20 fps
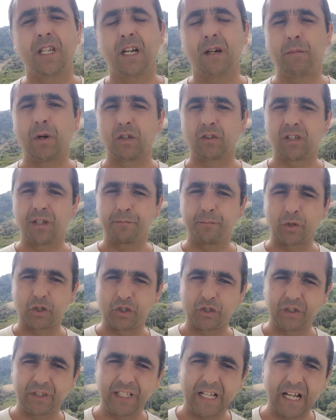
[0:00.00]
about the
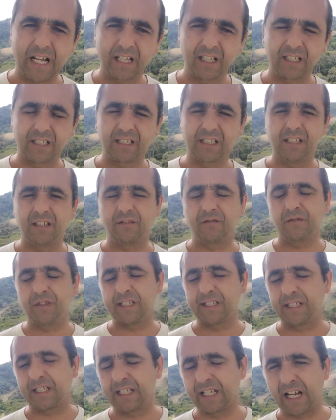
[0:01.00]
personality,
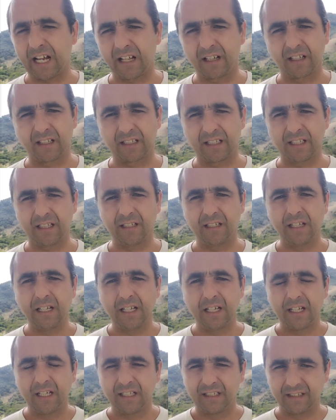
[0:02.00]
physicality,
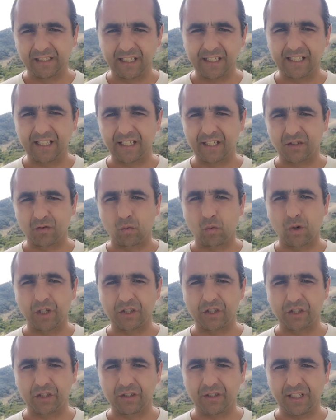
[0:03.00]
this is
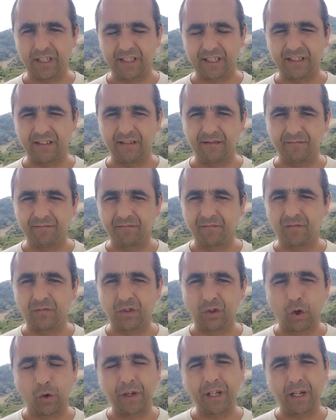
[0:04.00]
what,
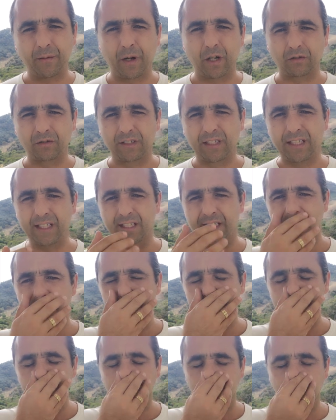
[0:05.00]
knowing about this